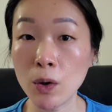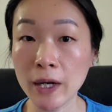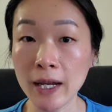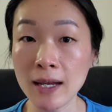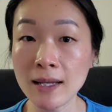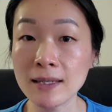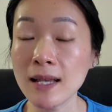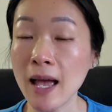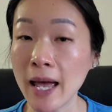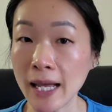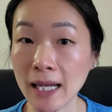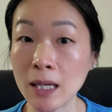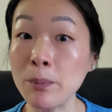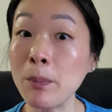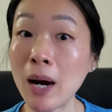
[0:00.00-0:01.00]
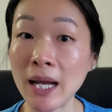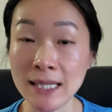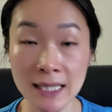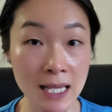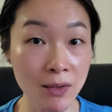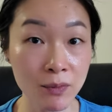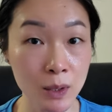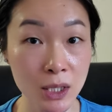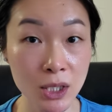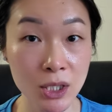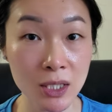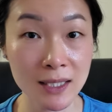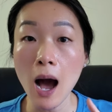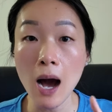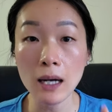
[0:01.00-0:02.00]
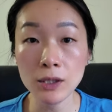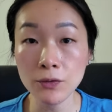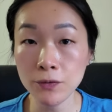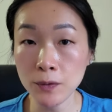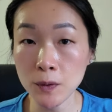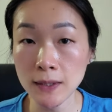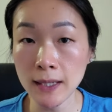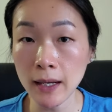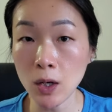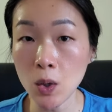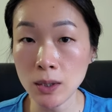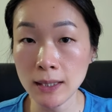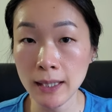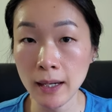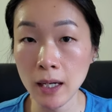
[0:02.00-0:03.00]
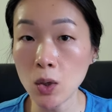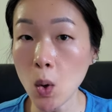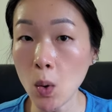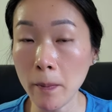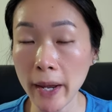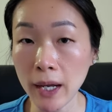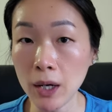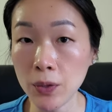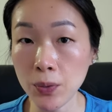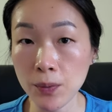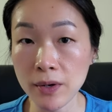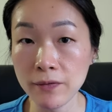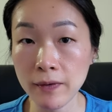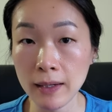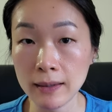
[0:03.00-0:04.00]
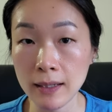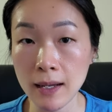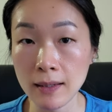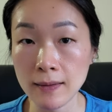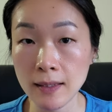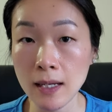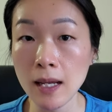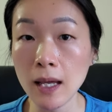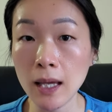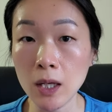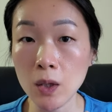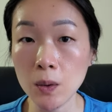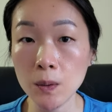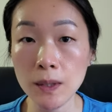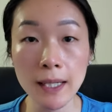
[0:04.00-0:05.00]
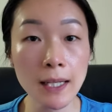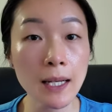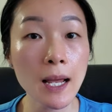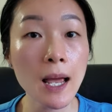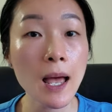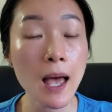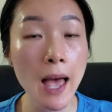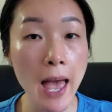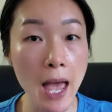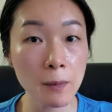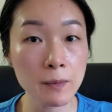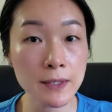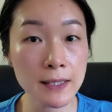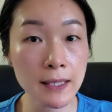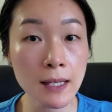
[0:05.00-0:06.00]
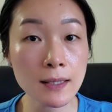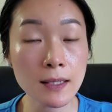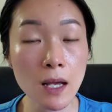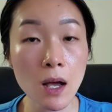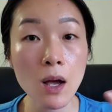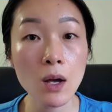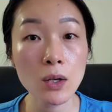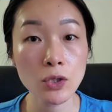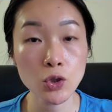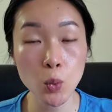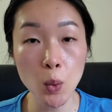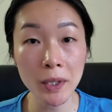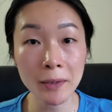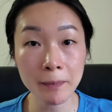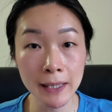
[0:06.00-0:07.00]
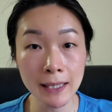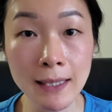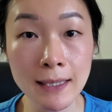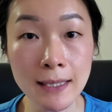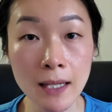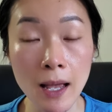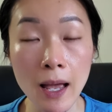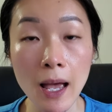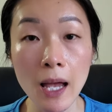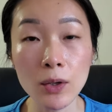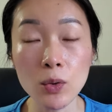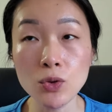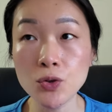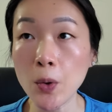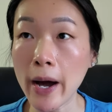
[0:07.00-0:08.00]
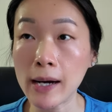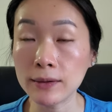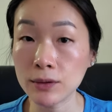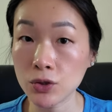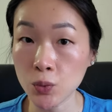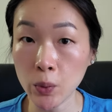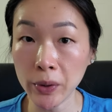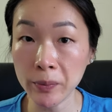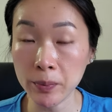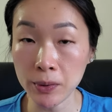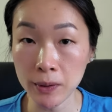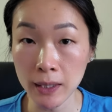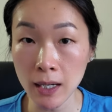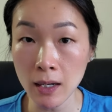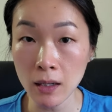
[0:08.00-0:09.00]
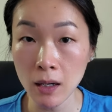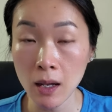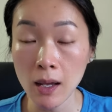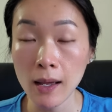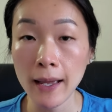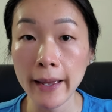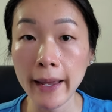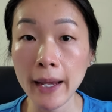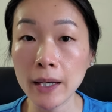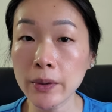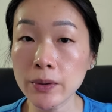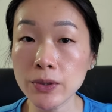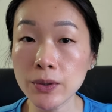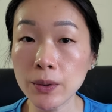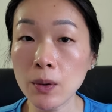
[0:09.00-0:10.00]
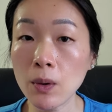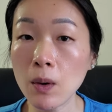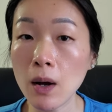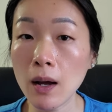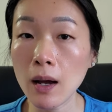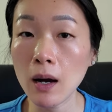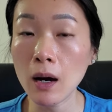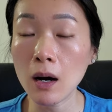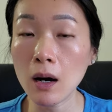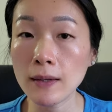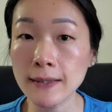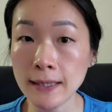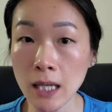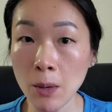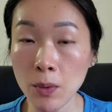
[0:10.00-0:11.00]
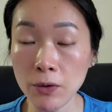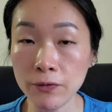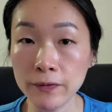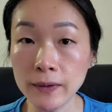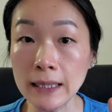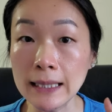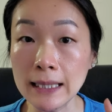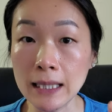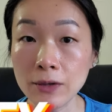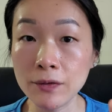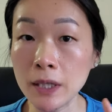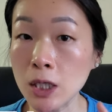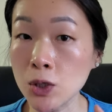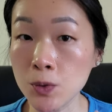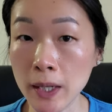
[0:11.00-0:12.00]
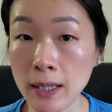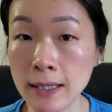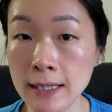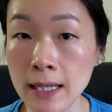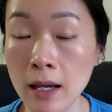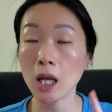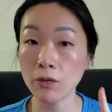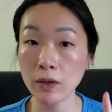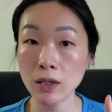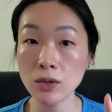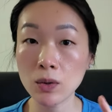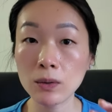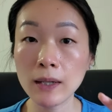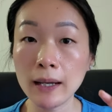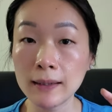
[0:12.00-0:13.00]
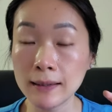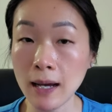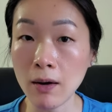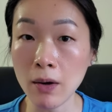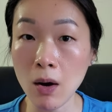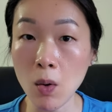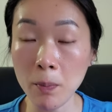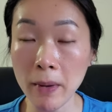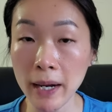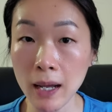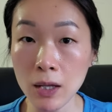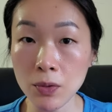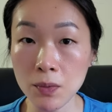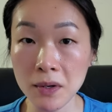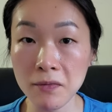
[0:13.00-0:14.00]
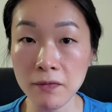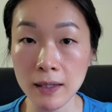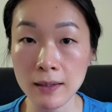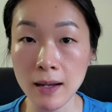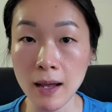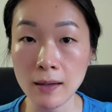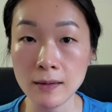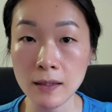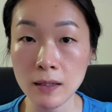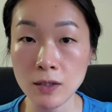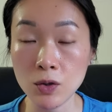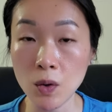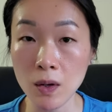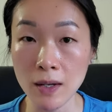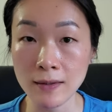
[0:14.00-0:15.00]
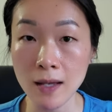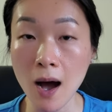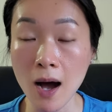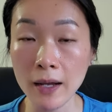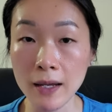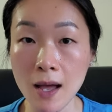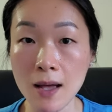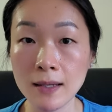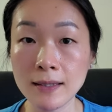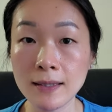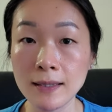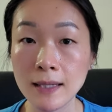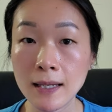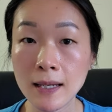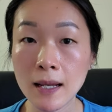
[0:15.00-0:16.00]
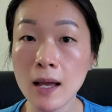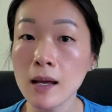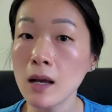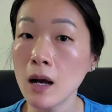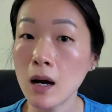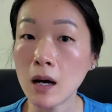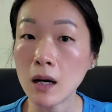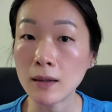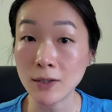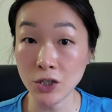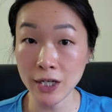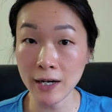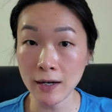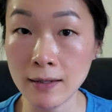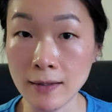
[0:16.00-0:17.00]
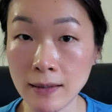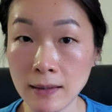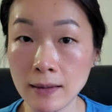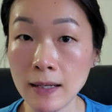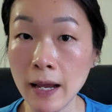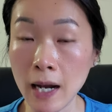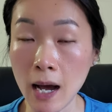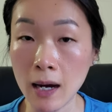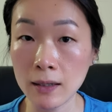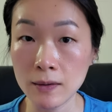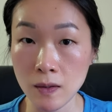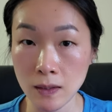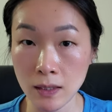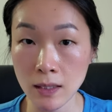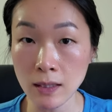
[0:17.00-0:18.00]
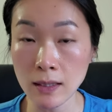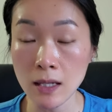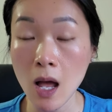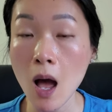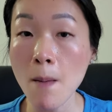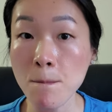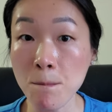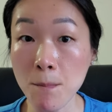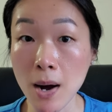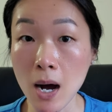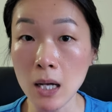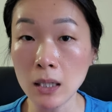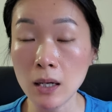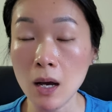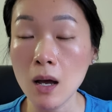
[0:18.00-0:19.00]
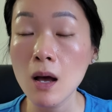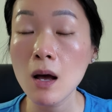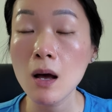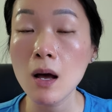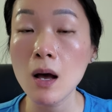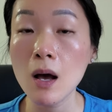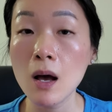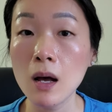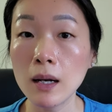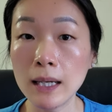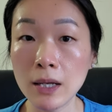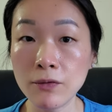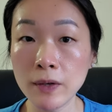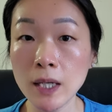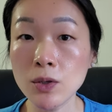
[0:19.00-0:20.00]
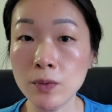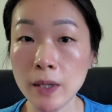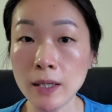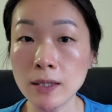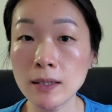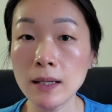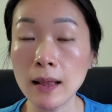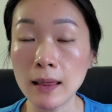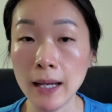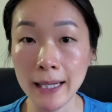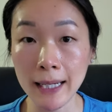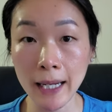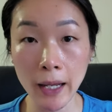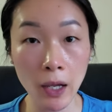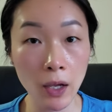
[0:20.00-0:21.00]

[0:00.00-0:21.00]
rockets in my sandwich. Other foods that contain omega three fatty acid including hemp seeds, soybeans, and also other soy products, and also uh, some of the leafy greens. Even though that their omega three fatty acid is not as high as the uh, chia seeds and other seeds, but leafy greens like